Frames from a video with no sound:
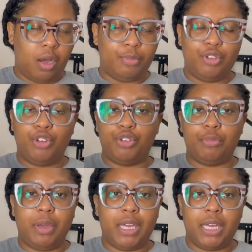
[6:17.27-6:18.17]
you know, you
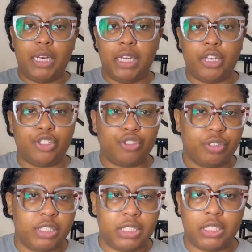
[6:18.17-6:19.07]
make it and then it
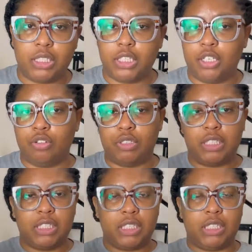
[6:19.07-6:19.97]
shrinks, you know,
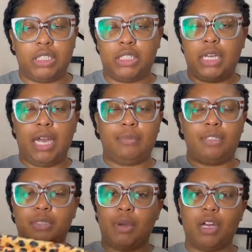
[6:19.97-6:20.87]
6 times
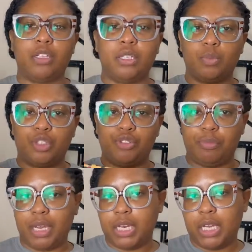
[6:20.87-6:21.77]
smaller than what you
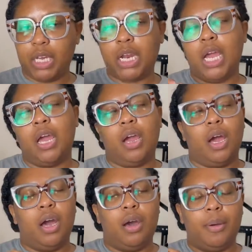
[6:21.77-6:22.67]
made it.
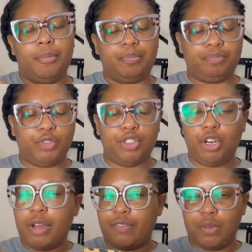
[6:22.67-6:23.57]
You
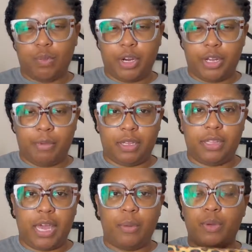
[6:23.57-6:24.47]
don't have to worry about
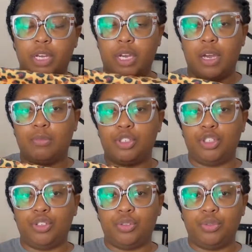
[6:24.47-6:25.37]
that when it comes
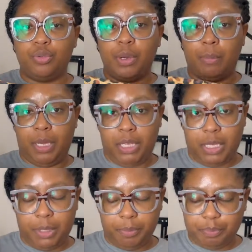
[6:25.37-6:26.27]
to
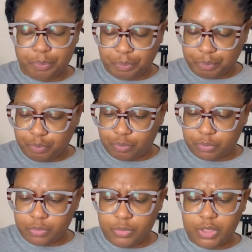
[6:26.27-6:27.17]
Minky.
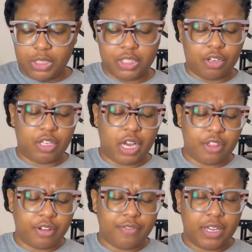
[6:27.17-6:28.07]
So the other
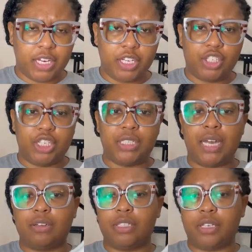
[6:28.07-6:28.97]
advantage is
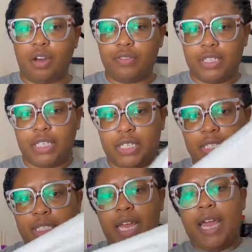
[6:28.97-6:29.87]
how soft it is
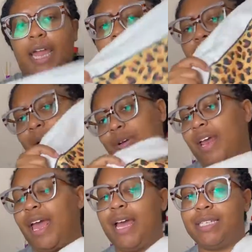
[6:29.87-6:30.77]
and how it
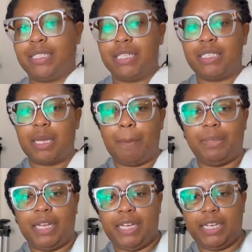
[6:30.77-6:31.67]
has this
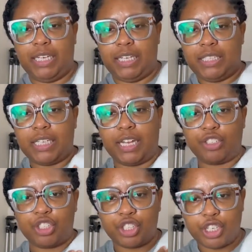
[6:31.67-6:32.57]
blankety
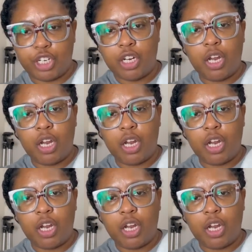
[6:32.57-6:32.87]
texture,